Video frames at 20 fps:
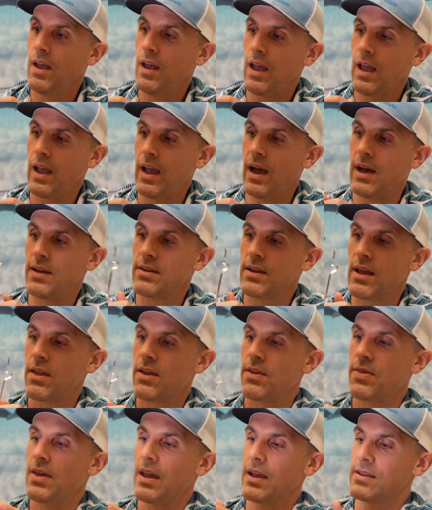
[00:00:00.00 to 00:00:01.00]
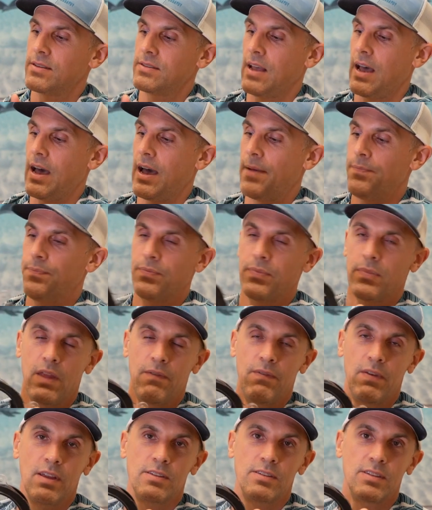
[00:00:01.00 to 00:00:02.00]
And the other thing is that,
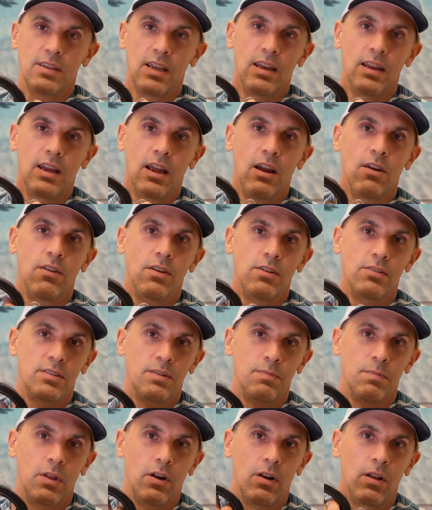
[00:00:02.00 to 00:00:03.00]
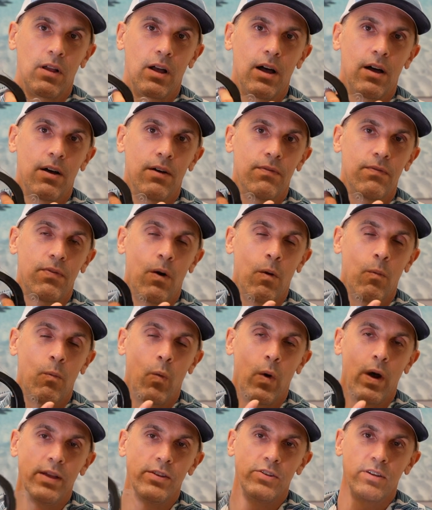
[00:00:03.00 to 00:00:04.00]
if you can see in here, there's some little foam
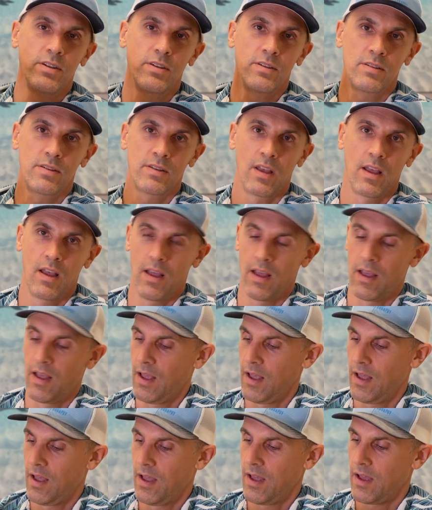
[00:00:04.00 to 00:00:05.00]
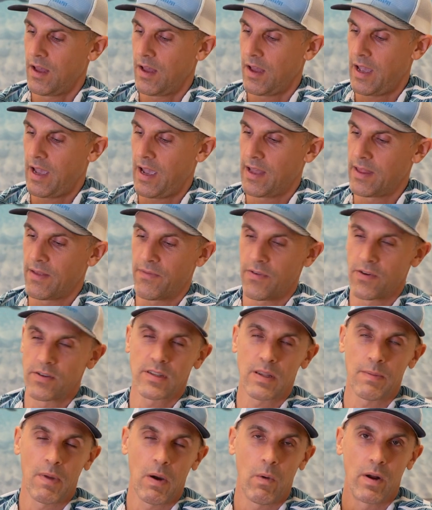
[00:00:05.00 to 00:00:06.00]
wedges. And the
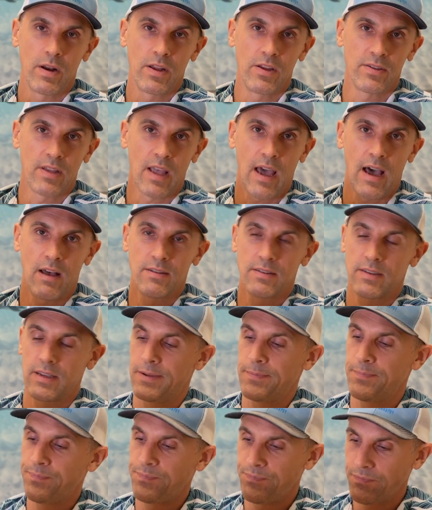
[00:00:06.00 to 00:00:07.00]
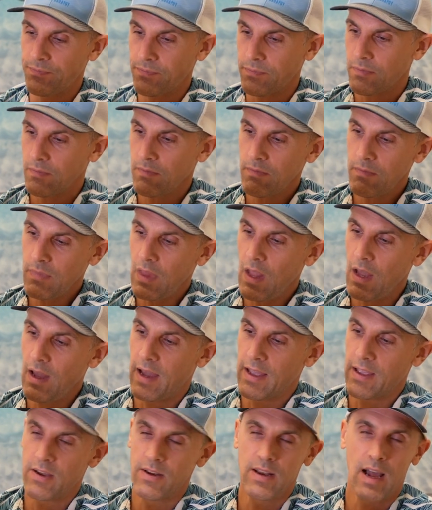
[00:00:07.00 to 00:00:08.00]
first time I wanted to use the housing,
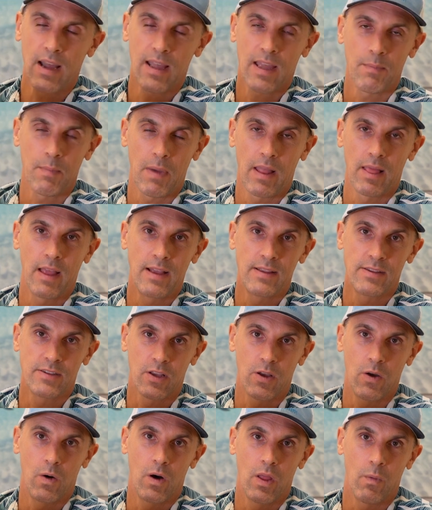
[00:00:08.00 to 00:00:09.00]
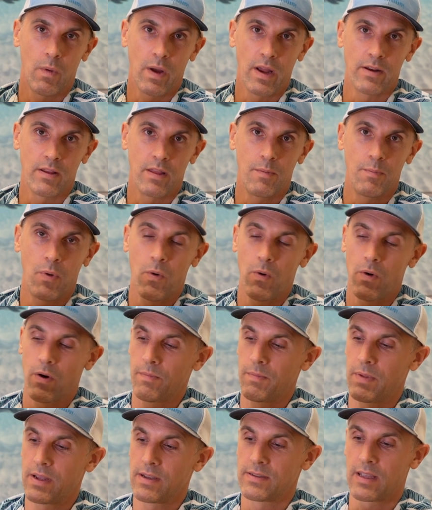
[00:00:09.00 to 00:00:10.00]
I could not get my lens to go all the way into the
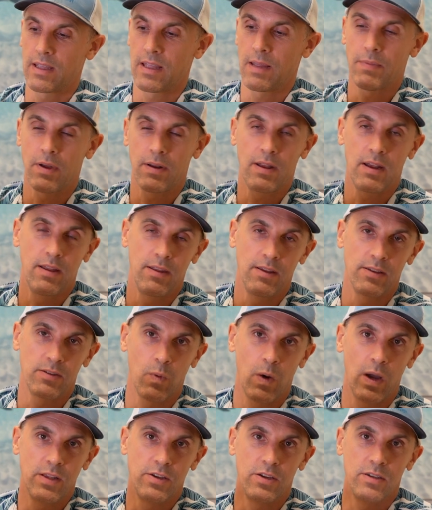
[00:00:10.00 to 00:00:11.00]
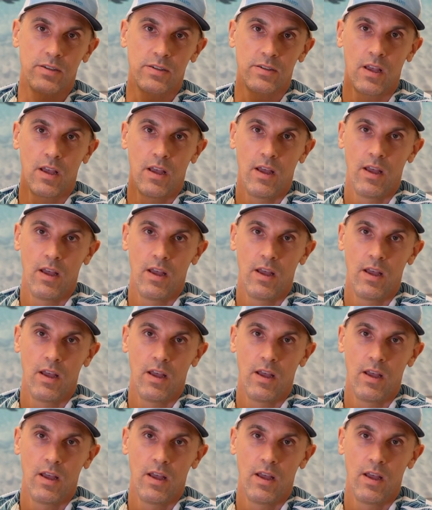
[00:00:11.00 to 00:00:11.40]
port because I kept on hitting these wedges.